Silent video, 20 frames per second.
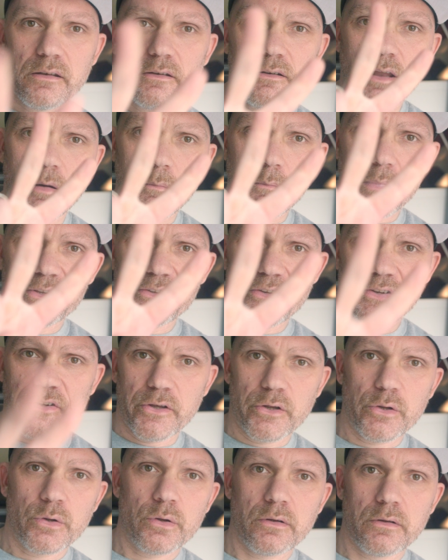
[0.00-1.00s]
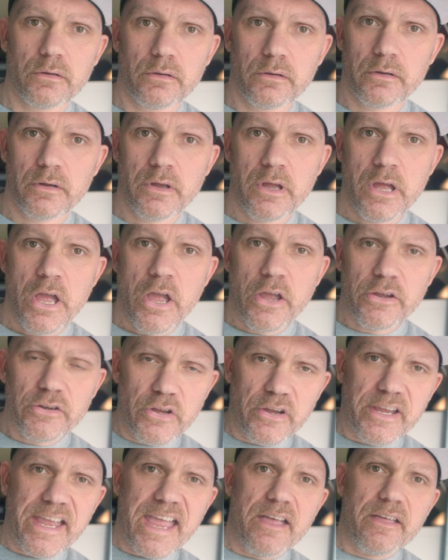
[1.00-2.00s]
number 2.
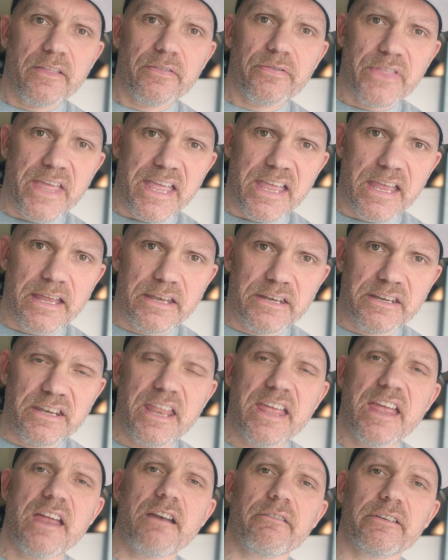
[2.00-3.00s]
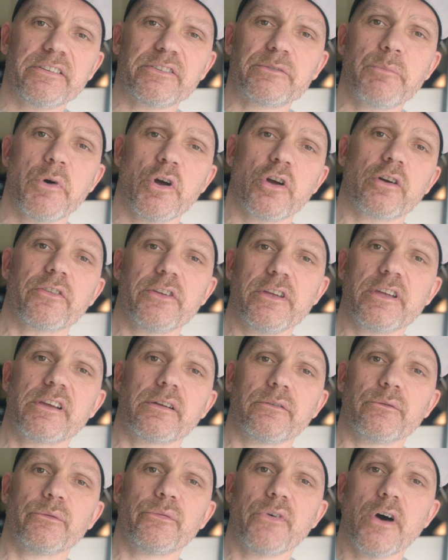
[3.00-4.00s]
You get the nearest book that you
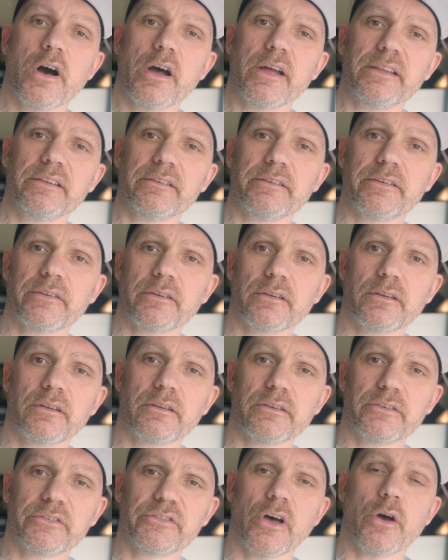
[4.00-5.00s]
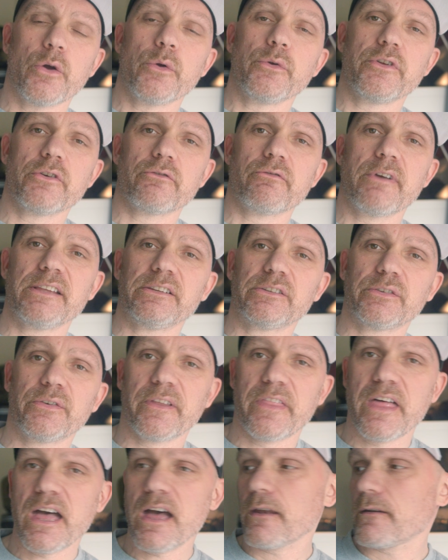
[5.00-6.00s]
can find, so you reach
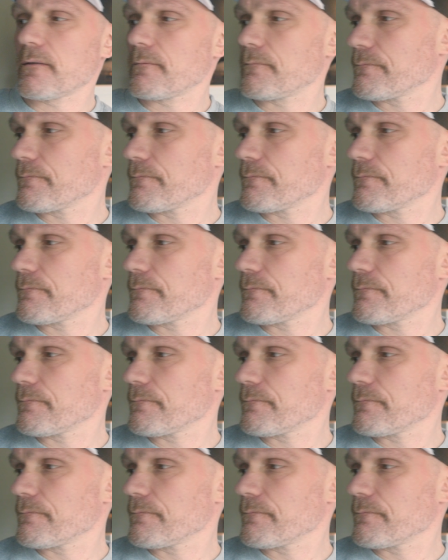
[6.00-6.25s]
for that